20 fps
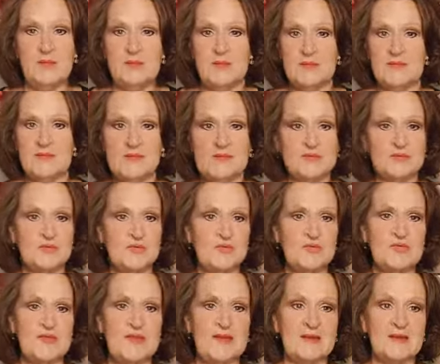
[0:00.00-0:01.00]
and the
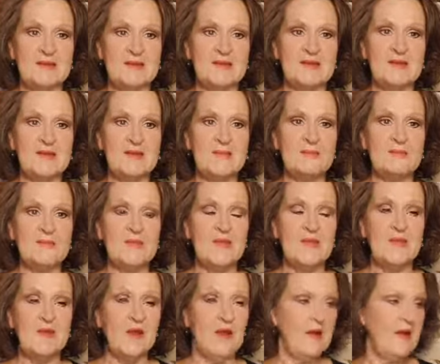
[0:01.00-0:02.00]
truth is,
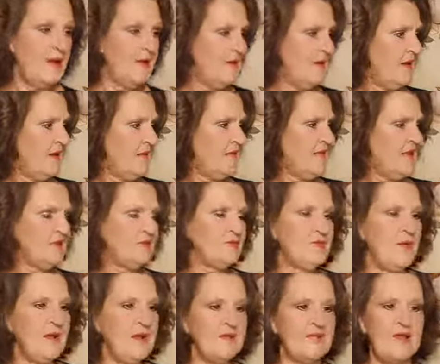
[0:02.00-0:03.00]
and that's
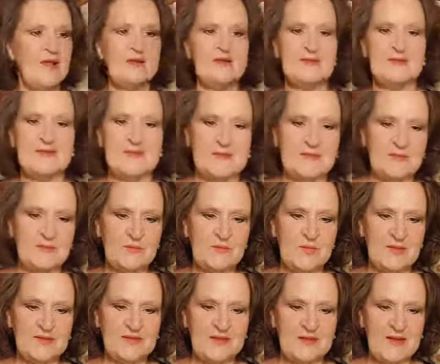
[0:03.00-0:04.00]
why I liked the
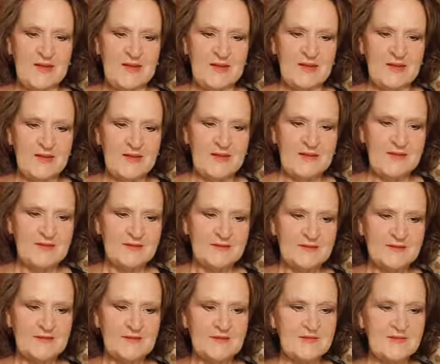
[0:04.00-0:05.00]
one today,
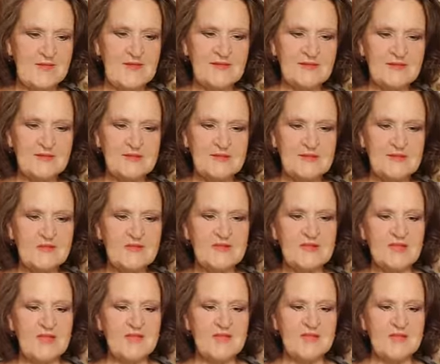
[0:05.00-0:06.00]
success is just to
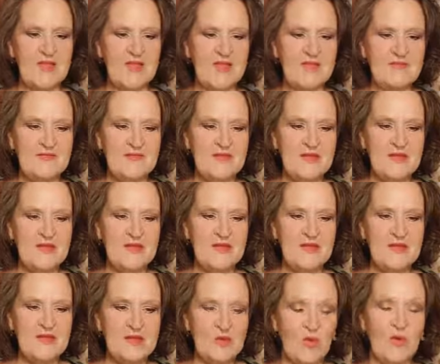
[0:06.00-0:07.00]
live life
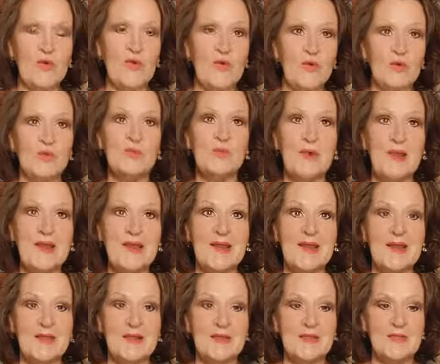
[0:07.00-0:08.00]
your own way,
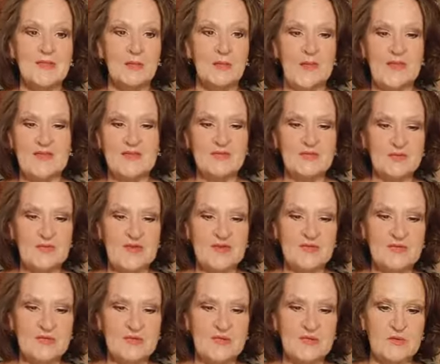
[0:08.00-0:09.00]
the way that's right
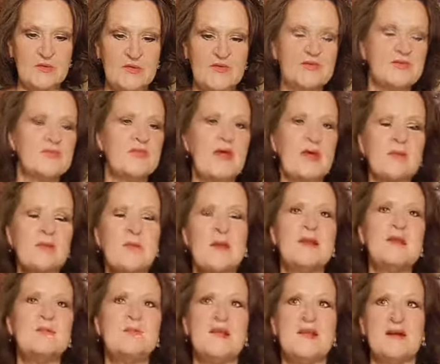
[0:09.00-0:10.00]
for you. And so that
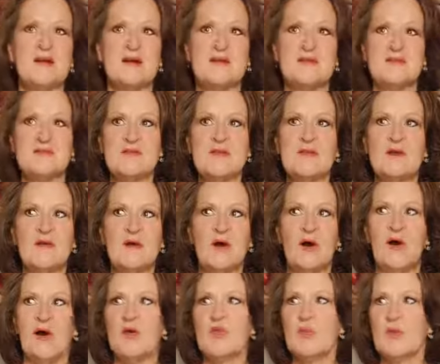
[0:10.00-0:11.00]
reminded me of
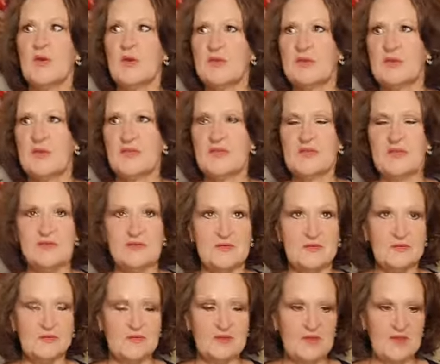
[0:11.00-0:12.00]
all the work and all the
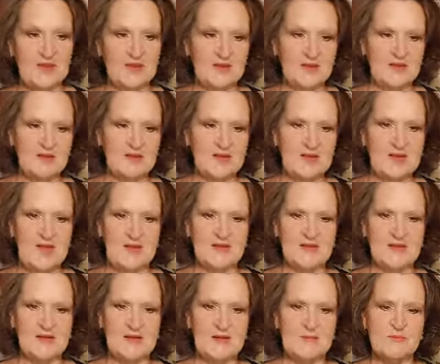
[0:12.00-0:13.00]
interesting study I'd
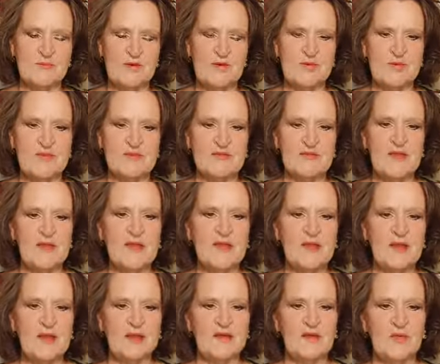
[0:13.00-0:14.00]
done on purpose,
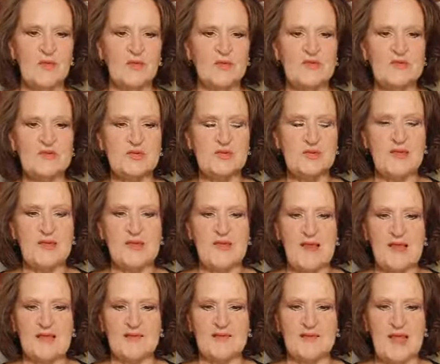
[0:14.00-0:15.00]
and only to
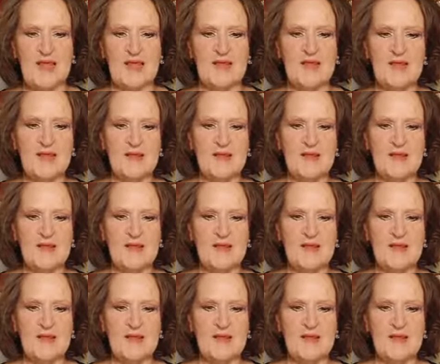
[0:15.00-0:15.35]
realize that